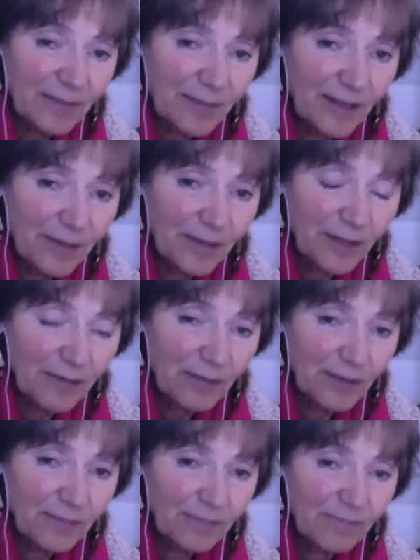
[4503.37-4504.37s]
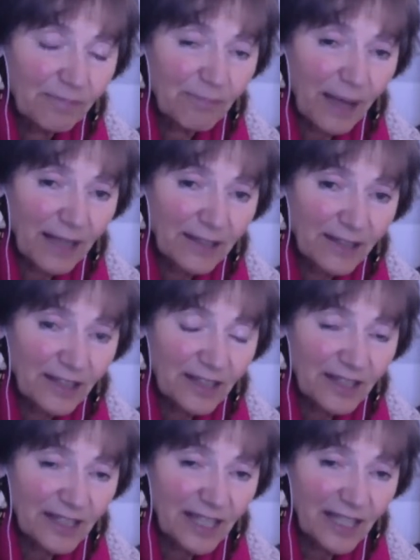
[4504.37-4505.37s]
be that we've been bent to
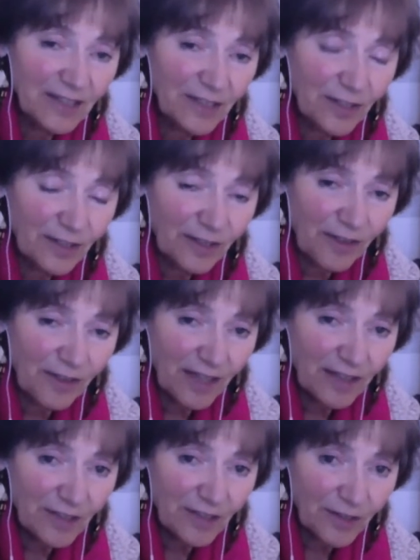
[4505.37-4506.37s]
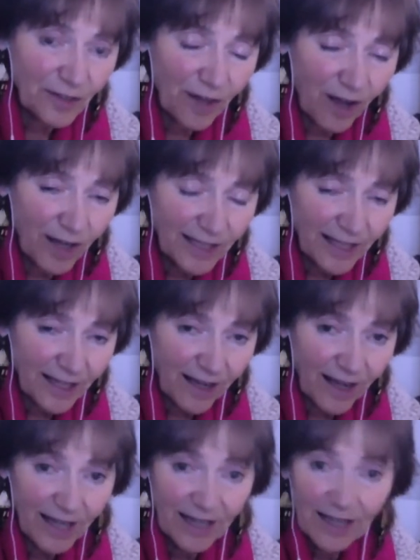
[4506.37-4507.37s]
see certain things or not. Like
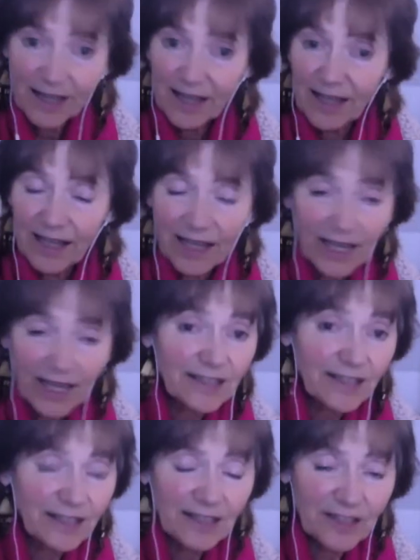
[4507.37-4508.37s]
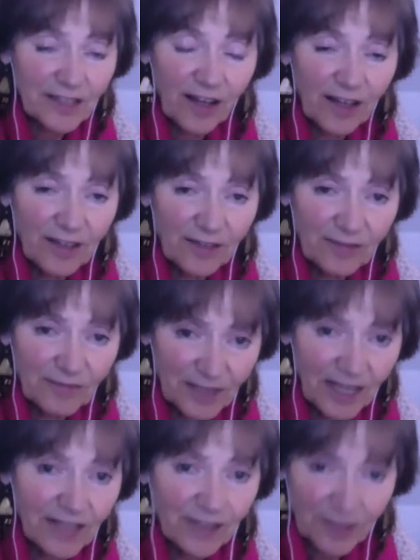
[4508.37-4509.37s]
I easily saw the
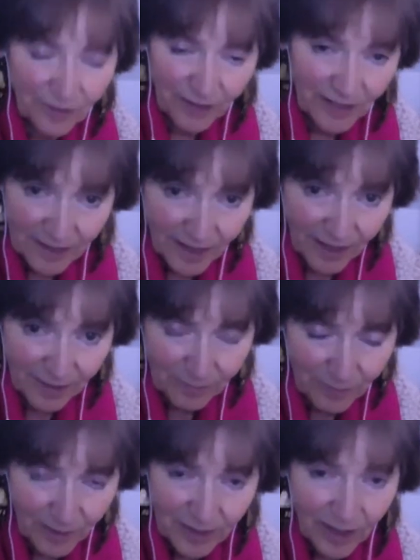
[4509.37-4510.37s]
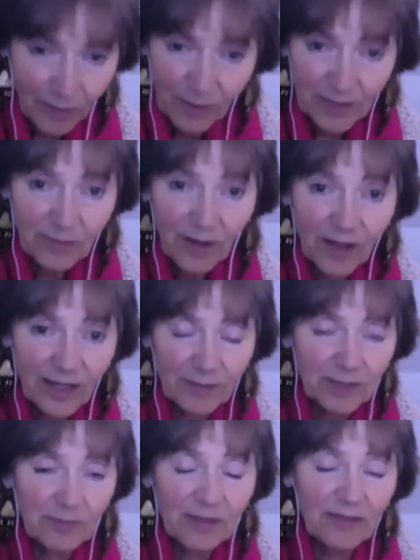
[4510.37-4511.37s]
dangers of Islam because I wasn't brought up
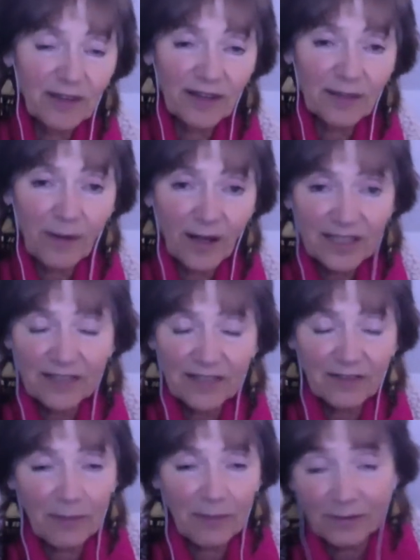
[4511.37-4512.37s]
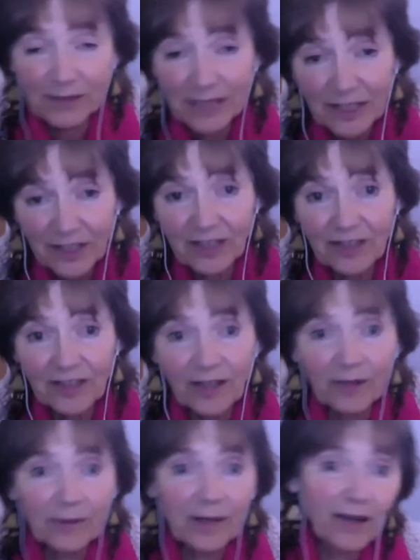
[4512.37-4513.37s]
to be very positive about religion.
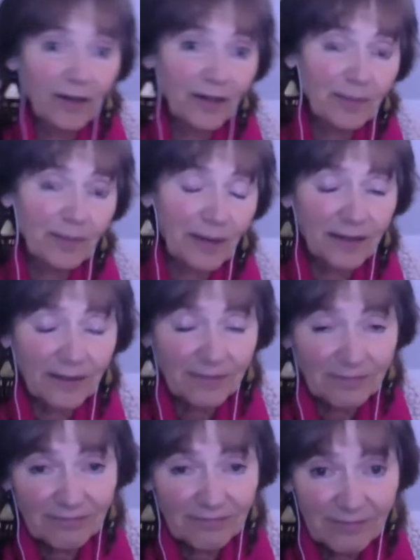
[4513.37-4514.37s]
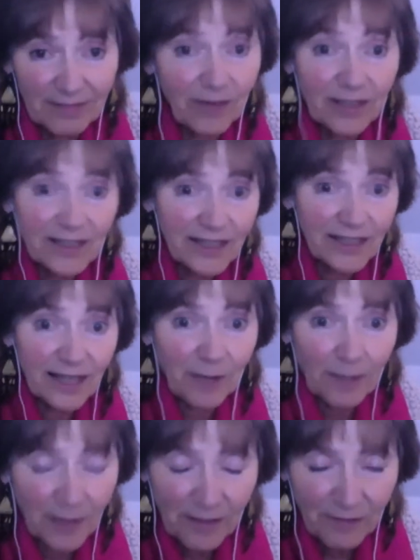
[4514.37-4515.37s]
So when I heard about, Islam
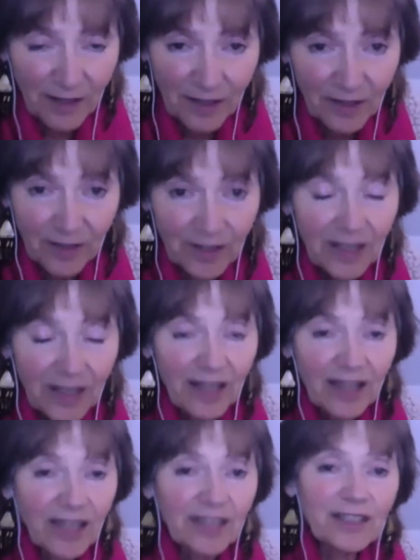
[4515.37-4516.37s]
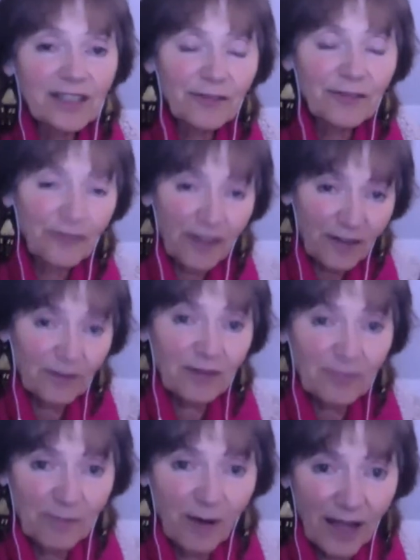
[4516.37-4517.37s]
not being very good, it just fit
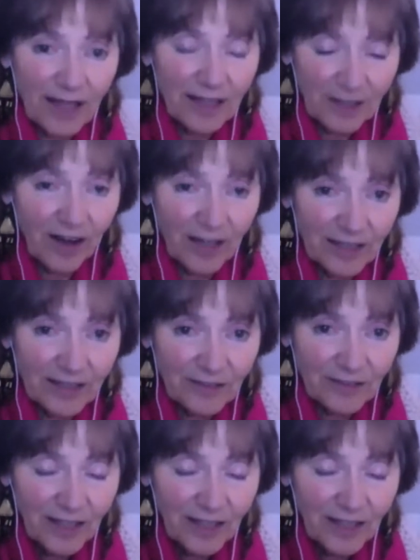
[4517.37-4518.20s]
with my kind of,